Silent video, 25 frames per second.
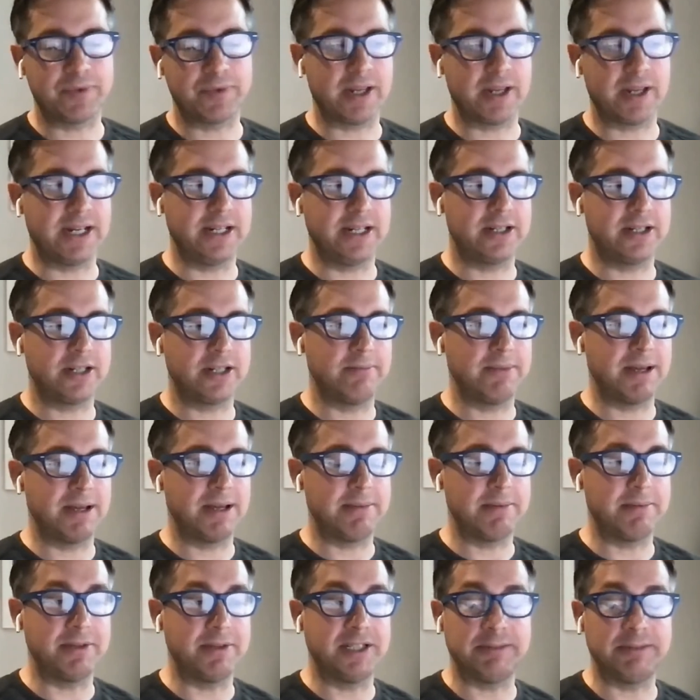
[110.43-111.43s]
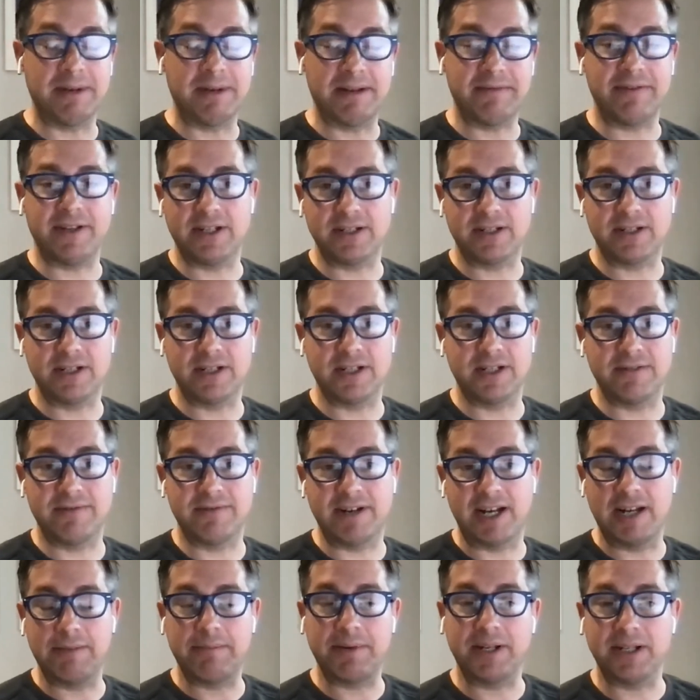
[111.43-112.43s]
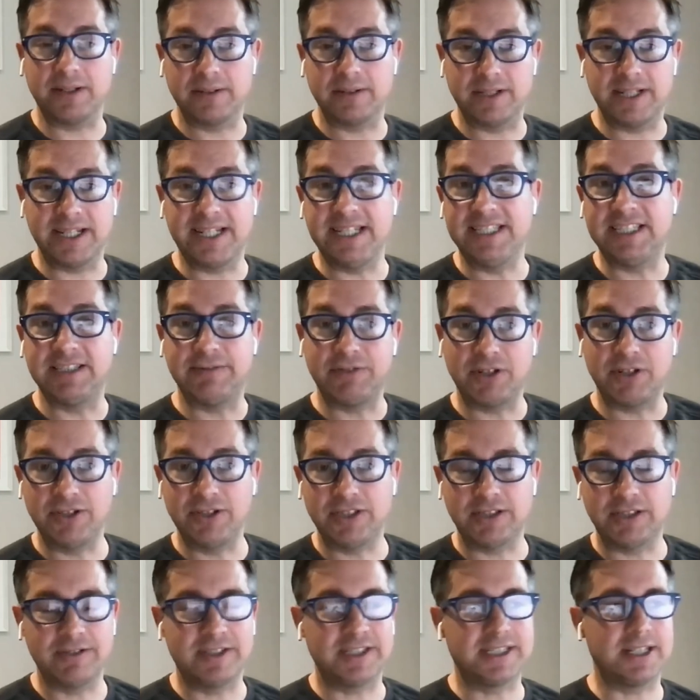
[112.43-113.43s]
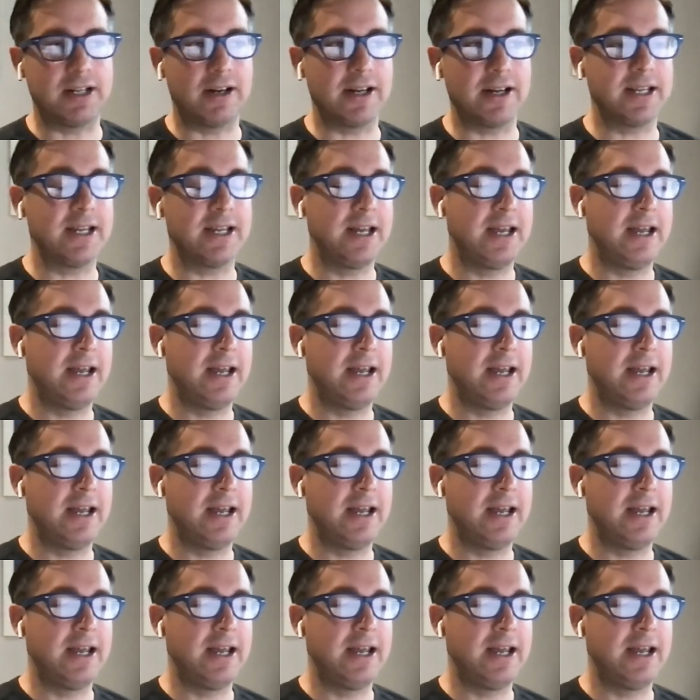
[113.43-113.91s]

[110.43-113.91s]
They need to maybe put some effort into developing the ease of use of the site.